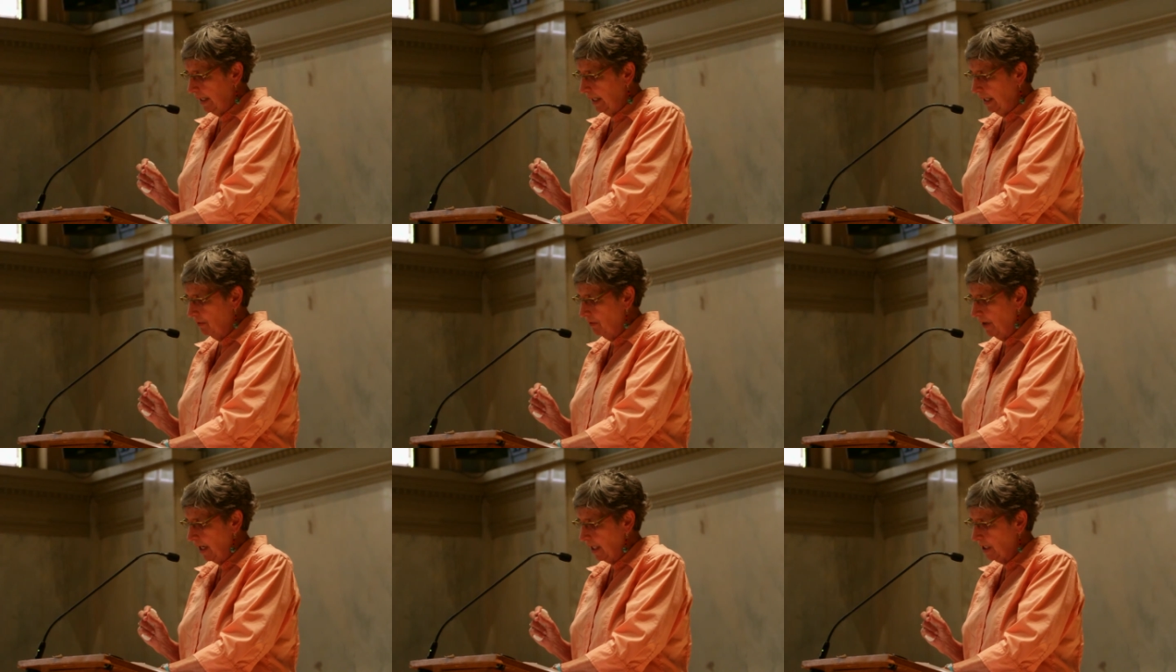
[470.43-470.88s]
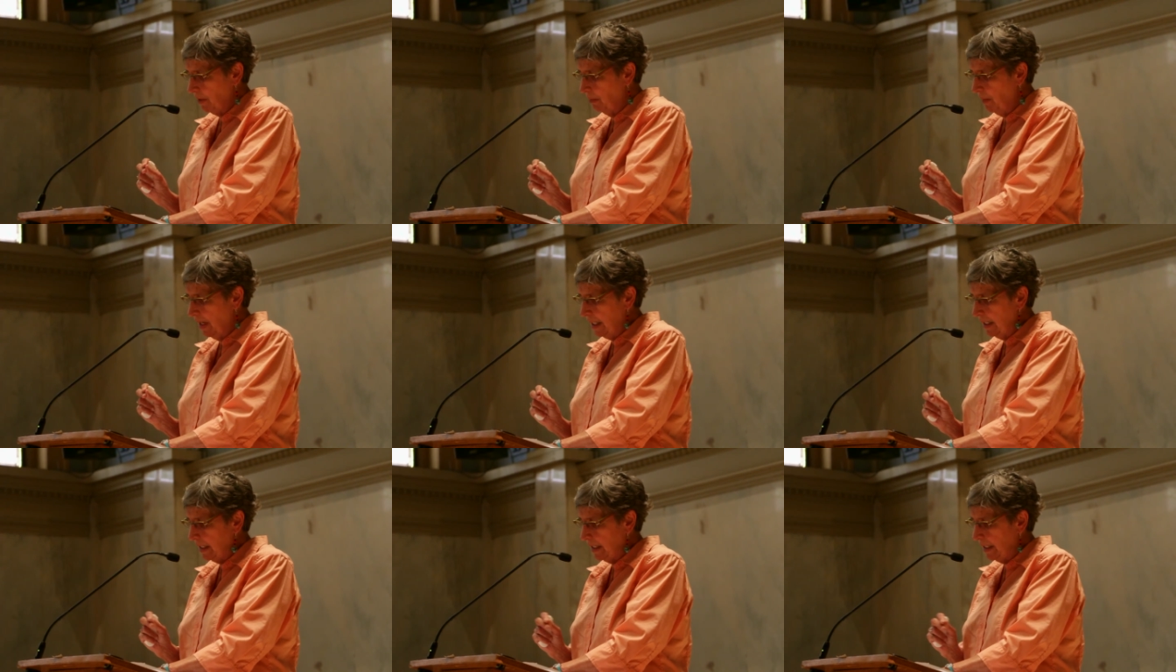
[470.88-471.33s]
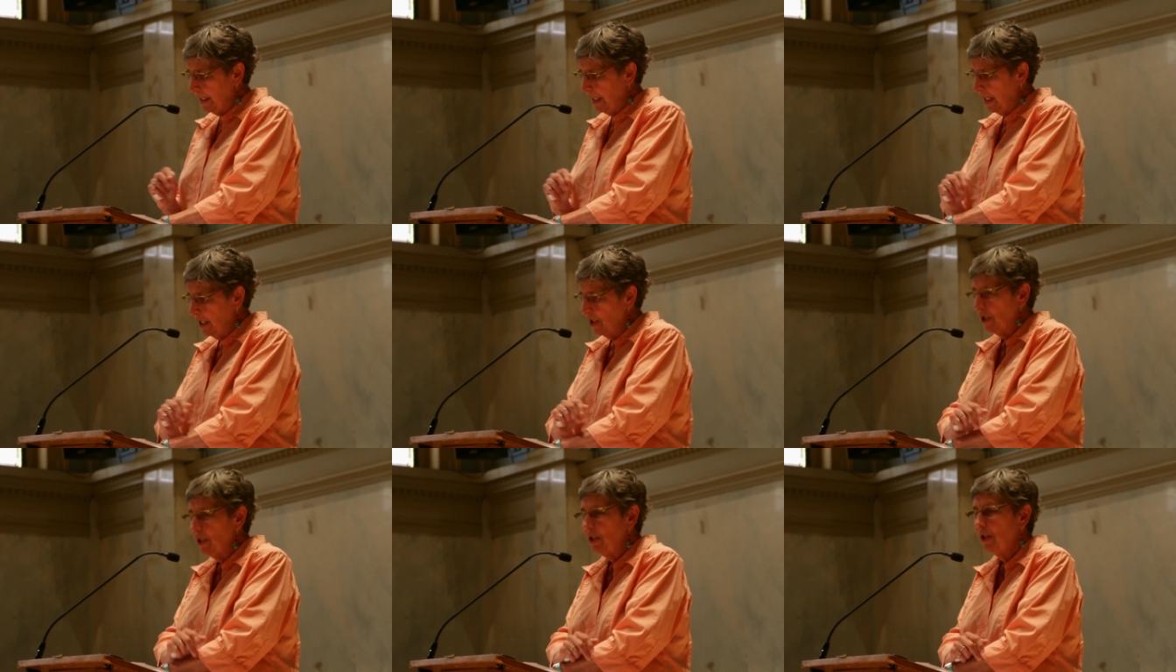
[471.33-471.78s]
It recommends
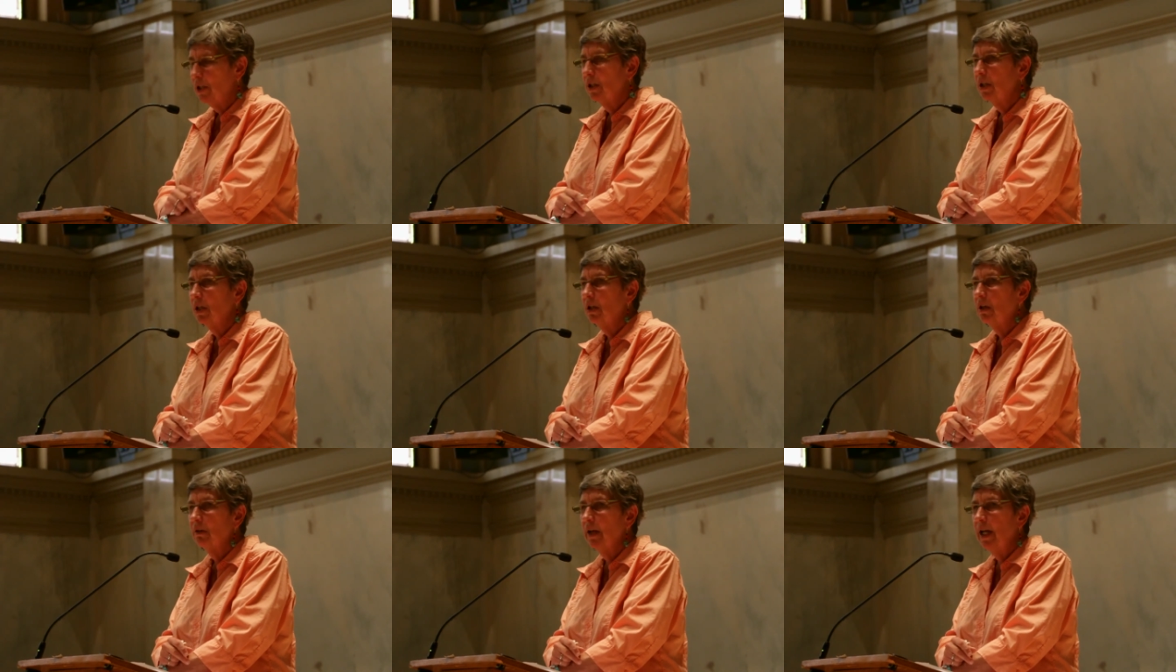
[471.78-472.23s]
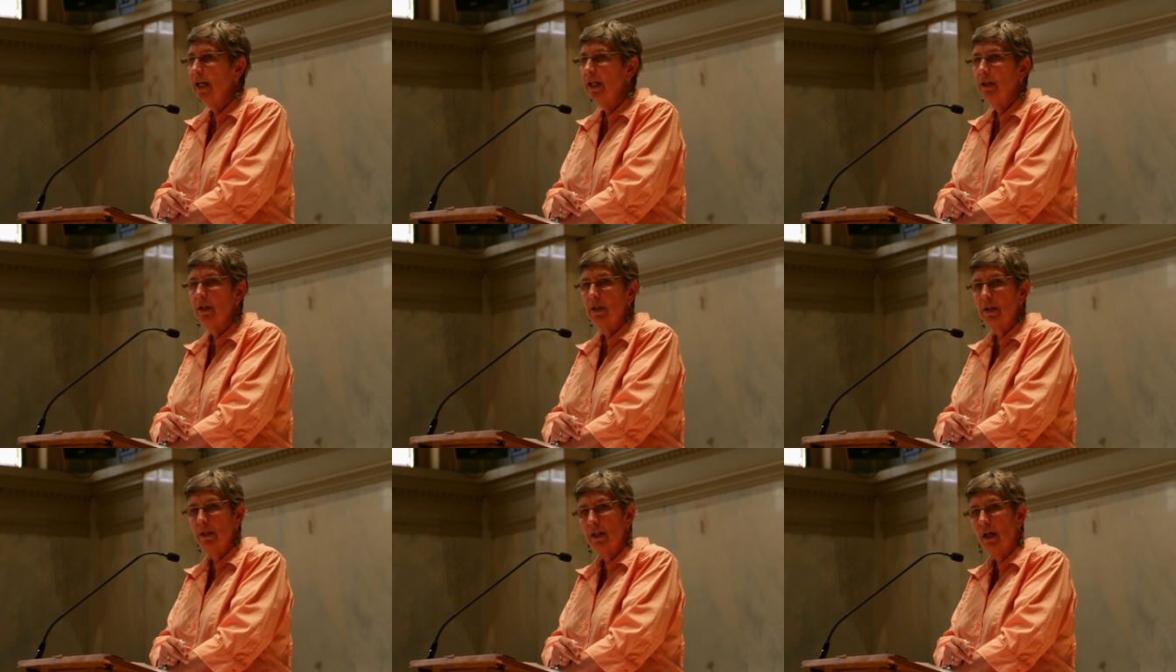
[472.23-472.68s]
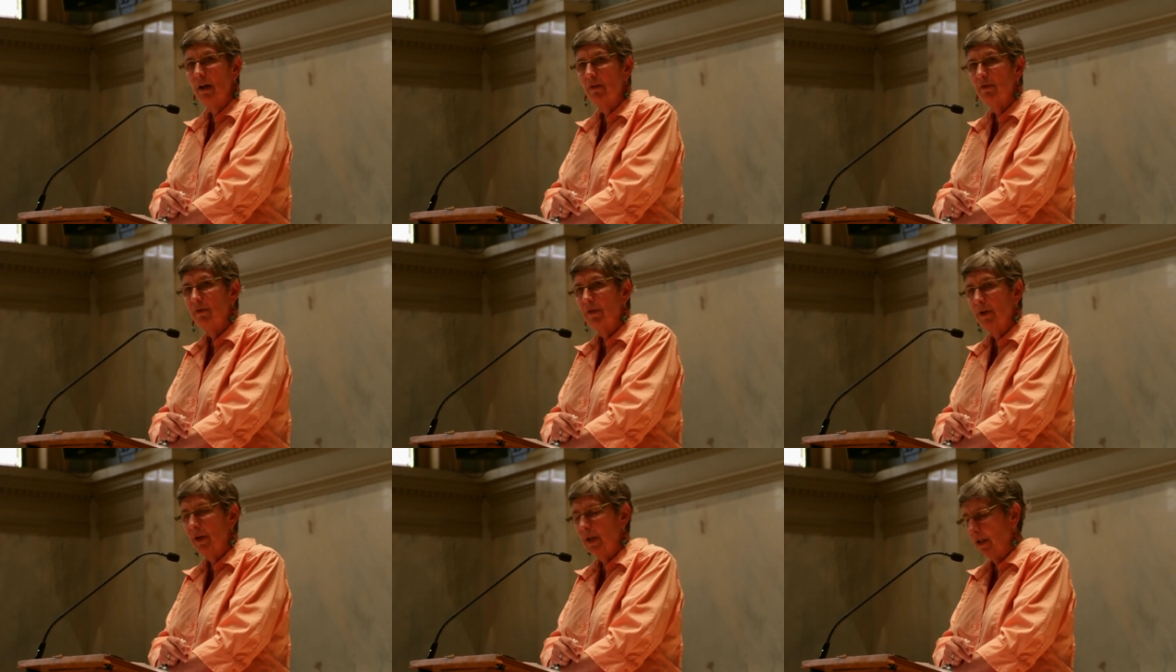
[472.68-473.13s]
attention to the great
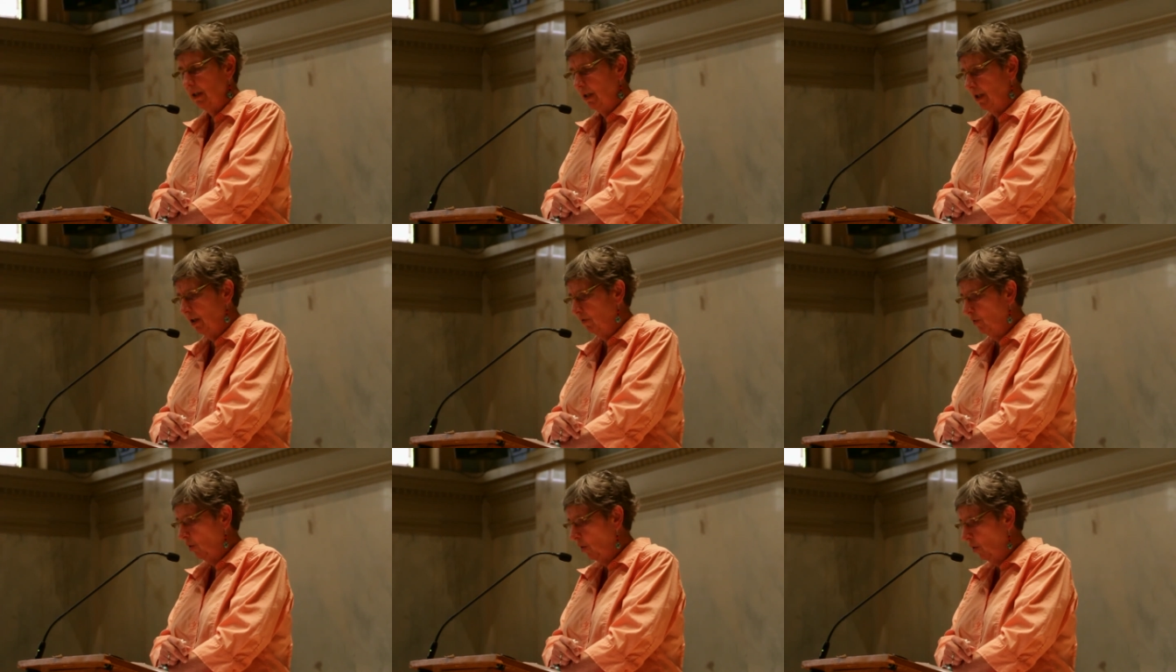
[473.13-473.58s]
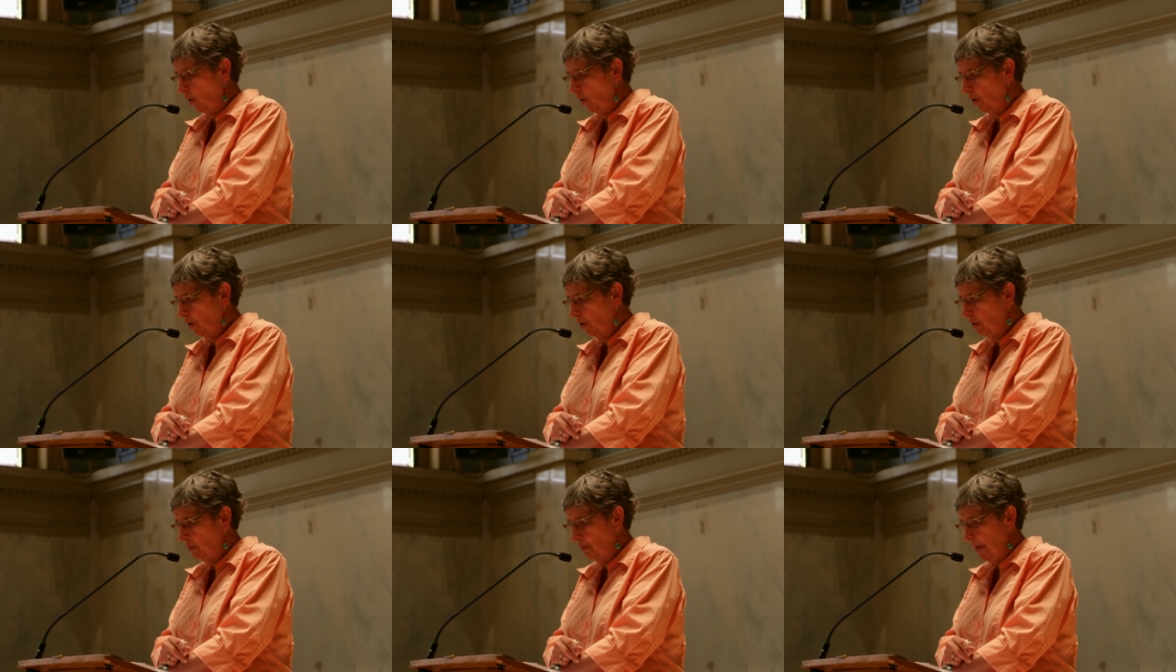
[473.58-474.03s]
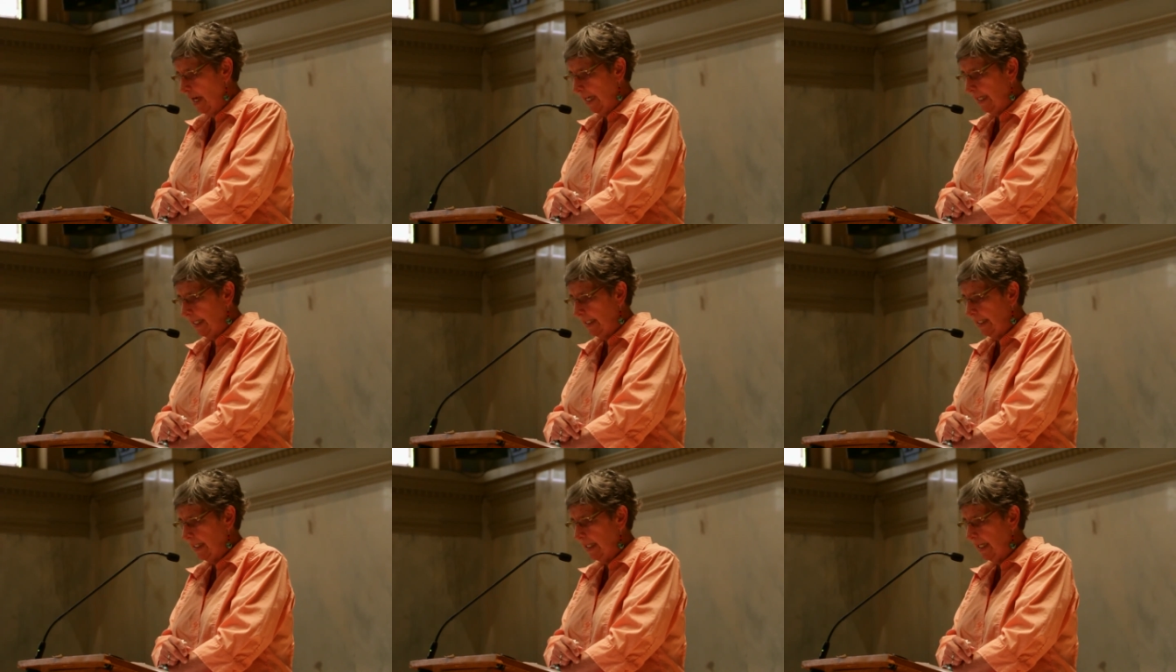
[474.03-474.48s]
suffering of all
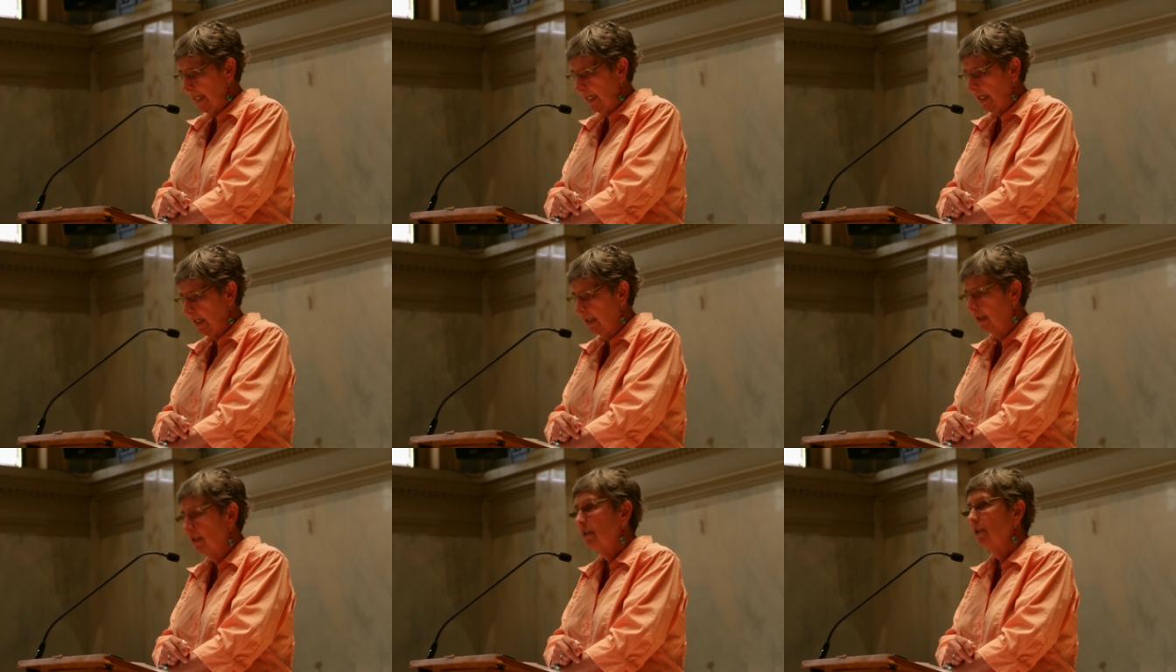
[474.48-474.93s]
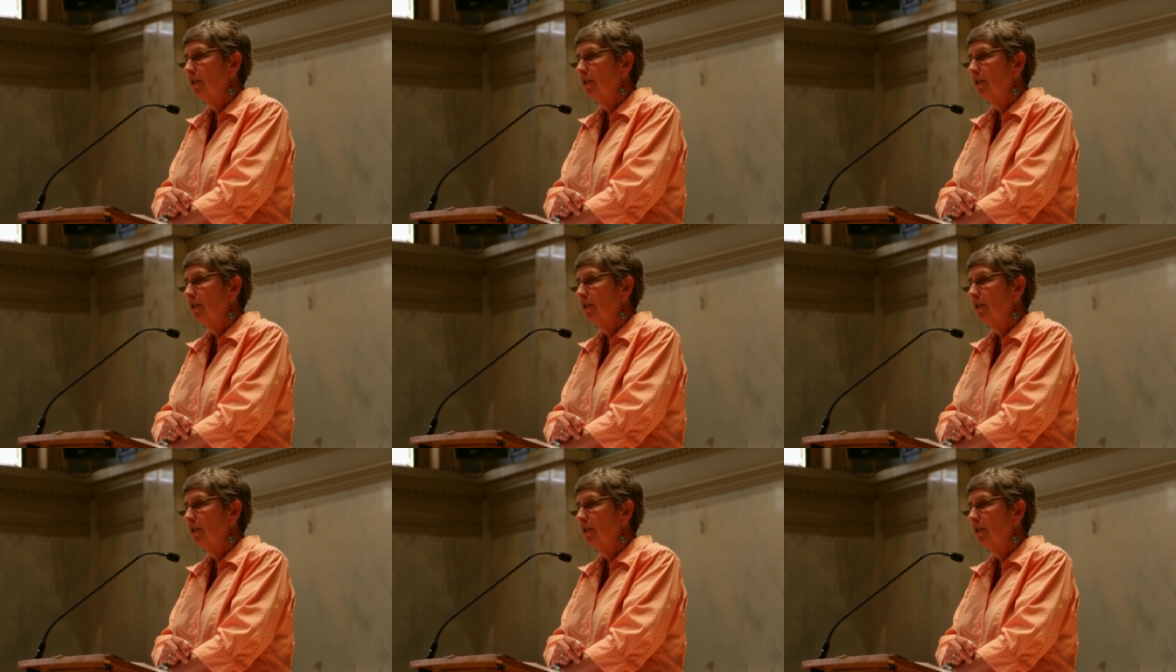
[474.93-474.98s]
humanity